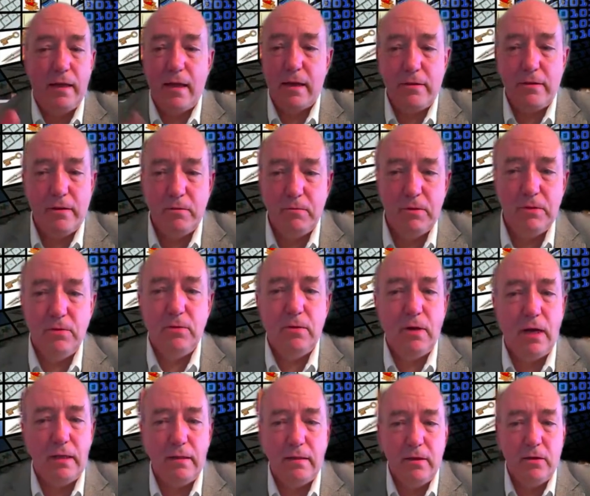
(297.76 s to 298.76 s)
agree with you.
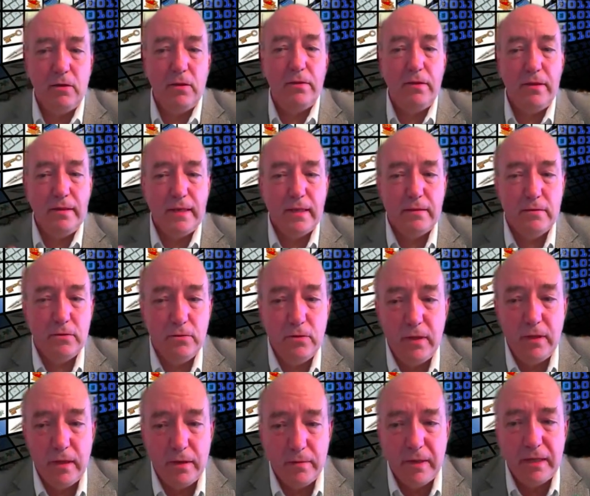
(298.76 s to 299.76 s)
And the other thing that you
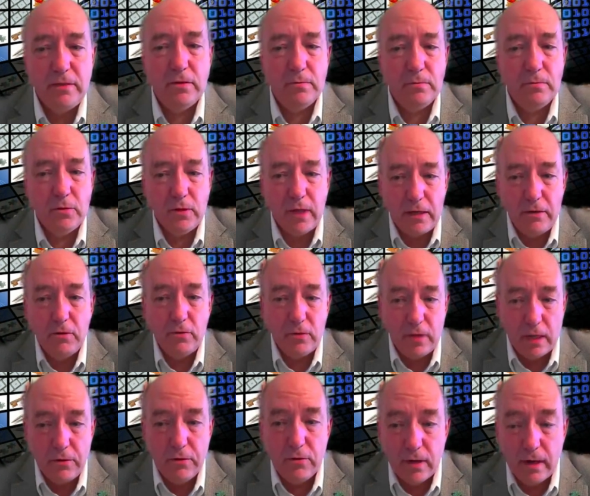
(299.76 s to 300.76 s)
didn't mention, but I know
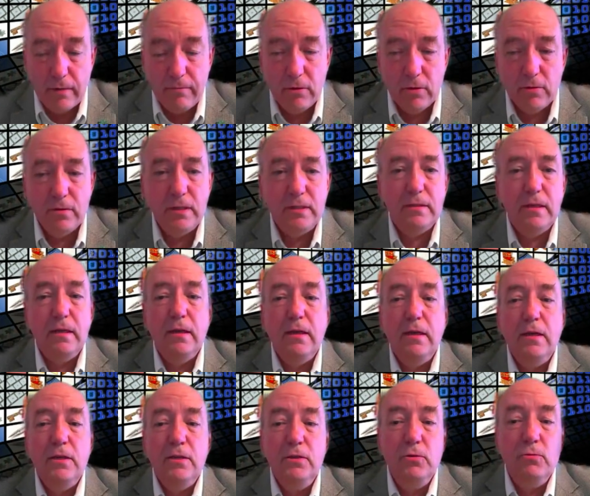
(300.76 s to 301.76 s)
that you have done, is
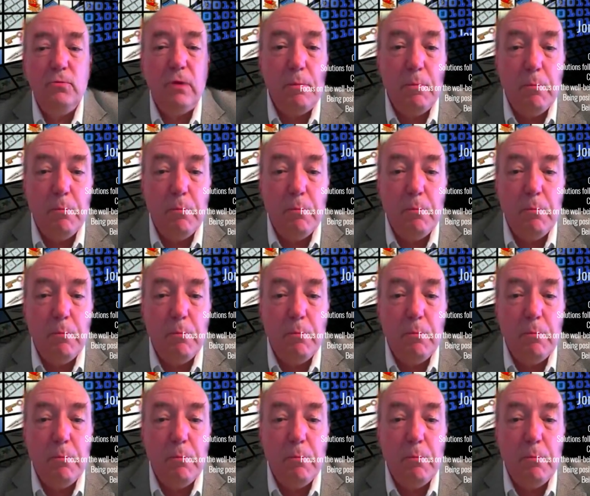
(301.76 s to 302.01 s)
you went